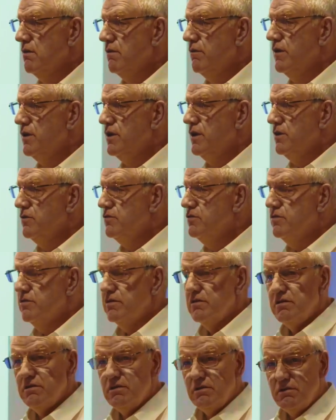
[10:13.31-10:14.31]
that is
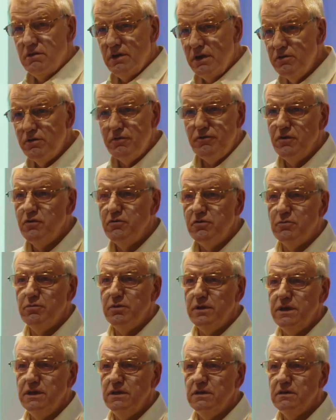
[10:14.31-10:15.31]

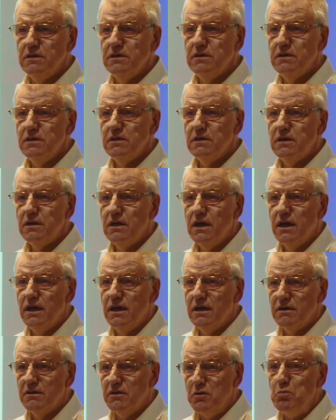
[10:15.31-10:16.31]
irrefutably
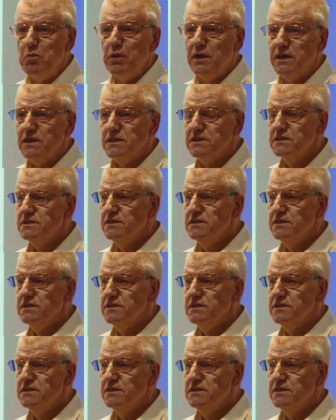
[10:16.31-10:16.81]
complete.